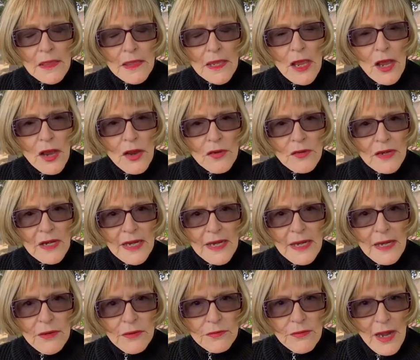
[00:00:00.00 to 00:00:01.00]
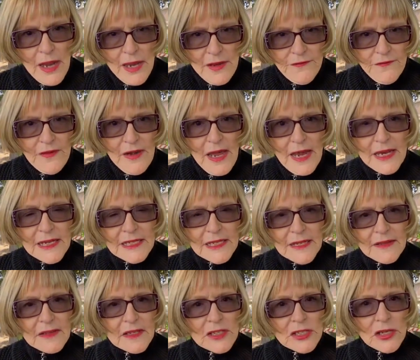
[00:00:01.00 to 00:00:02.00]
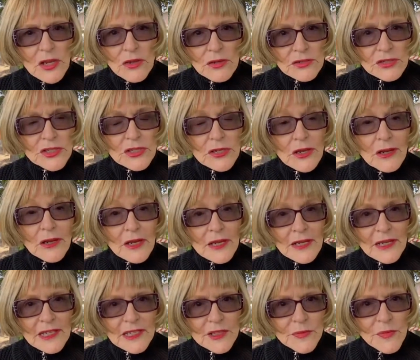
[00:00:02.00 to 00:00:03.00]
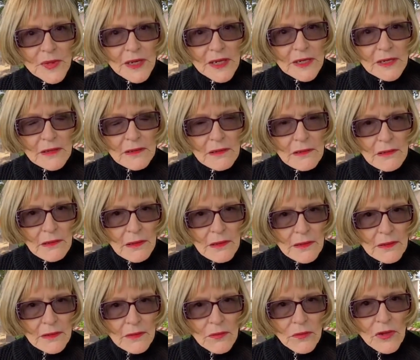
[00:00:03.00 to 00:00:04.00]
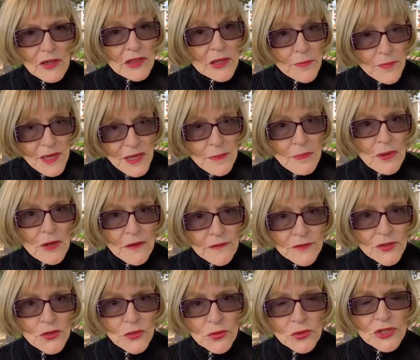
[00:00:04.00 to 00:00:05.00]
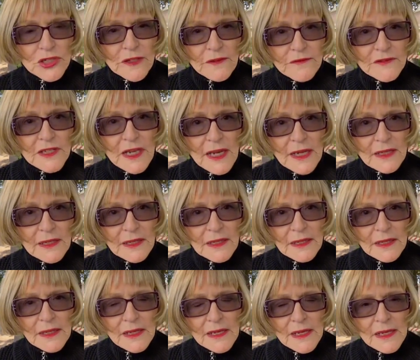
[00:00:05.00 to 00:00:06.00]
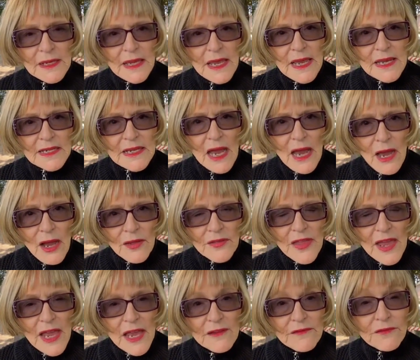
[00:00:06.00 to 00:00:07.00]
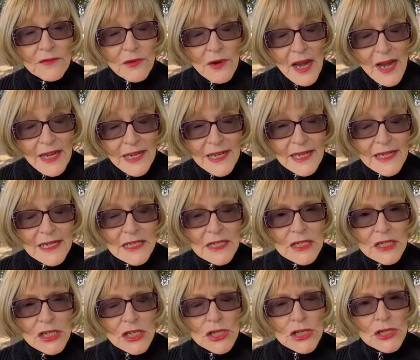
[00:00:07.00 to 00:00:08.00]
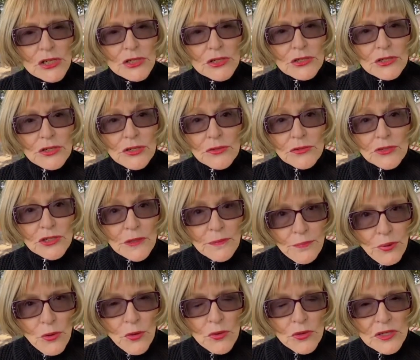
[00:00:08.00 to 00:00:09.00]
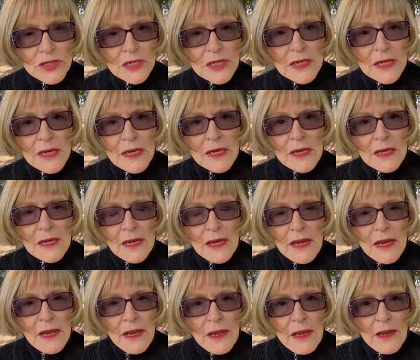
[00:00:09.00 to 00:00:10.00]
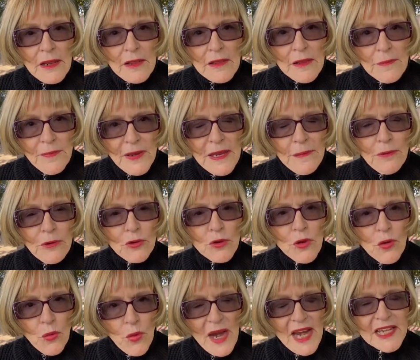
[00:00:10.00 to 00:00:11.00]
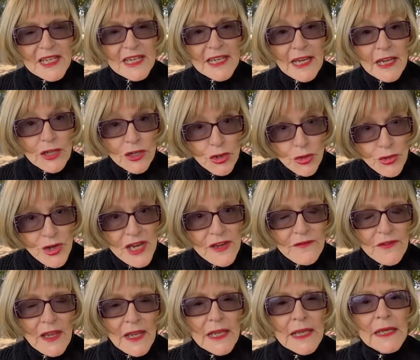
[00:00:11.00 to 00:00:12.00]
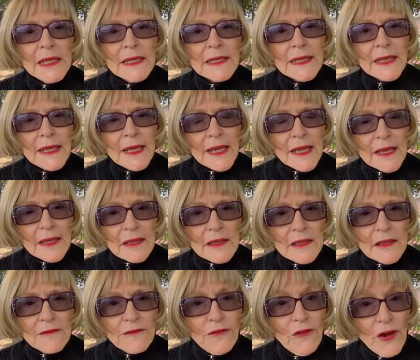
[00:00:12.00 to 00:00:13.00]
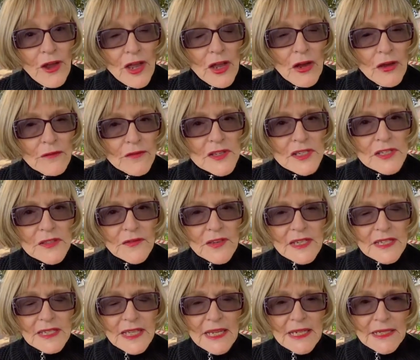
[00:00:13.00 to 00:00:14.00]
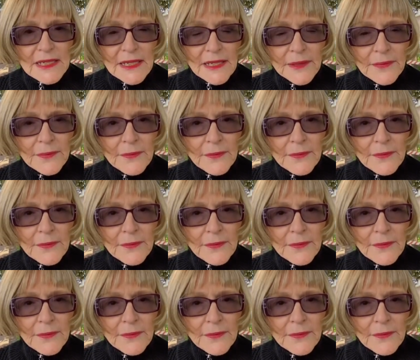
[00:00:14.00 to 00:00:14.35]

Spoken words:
The only ray of light in this whole saga has been what the people of Georgia have done and how they have rallied to support the people who are waiting and grieving in the foyer of the Civic Center.